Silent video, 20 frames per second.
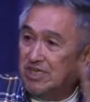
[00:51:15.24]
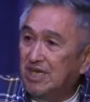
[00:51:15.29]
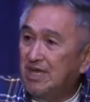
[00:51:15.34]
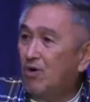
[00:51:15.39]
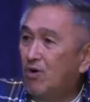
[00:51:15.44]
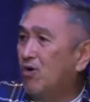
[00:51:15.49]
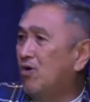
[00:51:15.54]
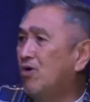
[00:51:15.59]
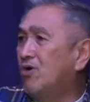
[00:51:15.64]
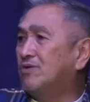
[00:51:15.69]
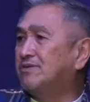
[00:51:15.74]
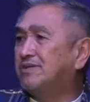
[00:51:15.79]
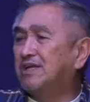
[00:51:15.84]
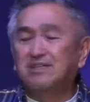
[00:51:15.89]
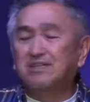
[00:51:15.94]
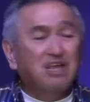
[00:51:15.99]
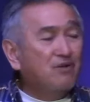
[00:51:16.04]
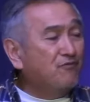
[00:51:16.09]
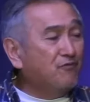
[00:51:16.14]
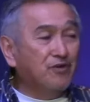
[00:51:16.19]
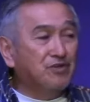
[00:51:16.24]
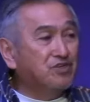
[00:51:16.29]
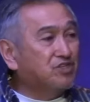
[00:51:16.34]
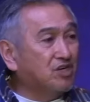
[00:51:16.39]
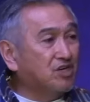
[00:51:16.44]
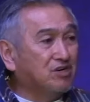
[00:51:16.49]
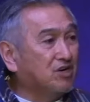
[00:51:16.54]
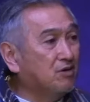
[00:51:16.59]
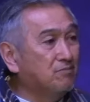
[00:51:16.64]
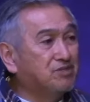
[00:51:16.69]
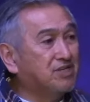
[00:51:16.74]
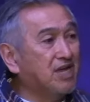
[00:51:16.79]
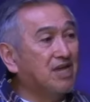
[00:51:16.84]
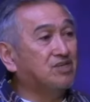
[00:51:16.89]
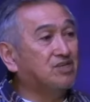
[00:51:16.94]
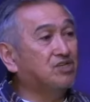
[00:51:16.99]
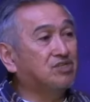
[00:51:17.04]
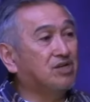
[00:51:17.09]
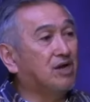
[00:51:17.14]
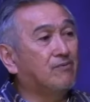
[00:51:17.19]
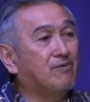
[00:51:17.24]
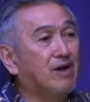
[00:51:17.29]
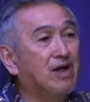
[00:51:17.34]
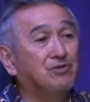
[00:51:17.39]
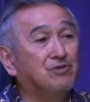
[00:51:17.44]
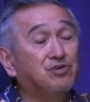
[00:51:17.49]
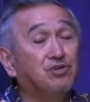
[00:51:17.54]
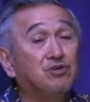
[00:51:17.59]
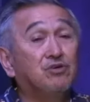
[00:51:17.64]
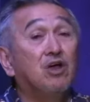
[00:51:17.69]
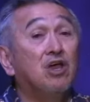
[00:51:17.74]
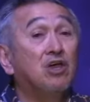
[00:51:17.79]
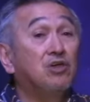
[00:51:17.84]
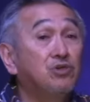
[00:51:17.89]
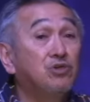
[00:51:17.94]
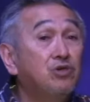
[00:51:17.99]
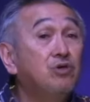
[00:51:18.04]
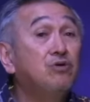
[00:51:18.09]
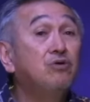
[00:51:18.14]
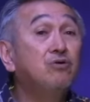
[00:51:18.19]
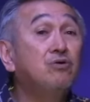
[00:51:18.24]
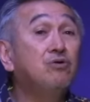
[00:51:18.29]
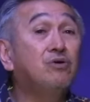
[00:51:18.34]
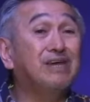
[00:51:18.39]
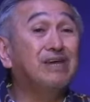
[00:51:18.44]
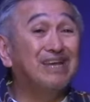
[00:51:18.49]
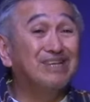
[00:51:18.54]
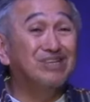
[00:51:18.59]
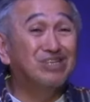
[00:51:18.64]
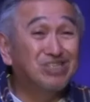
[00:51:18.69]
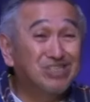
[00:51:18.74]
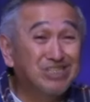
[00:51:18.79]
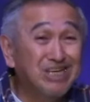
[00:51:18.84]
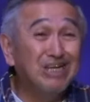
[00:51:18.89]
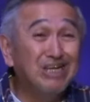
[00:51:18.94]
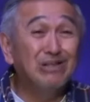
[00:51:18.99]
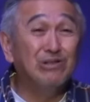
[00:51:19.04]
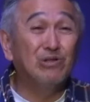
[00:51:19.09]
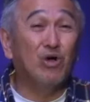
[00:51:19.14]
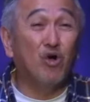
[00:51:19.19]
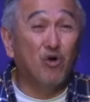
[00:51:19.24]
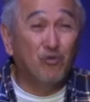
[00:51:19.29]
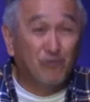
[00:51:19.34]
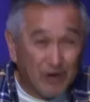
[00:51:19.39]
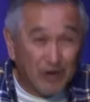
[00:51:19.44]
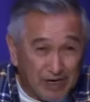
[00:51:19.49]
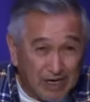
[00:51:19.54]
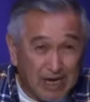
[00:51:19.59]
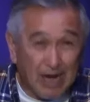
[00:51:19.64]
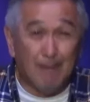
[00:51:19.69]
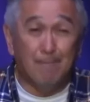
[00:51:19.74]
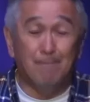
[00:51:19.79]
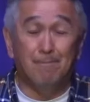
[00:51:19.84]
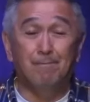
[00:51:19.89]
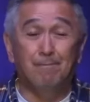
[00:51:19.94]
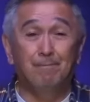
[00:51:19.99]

all the different circumstances around you, you can still overcome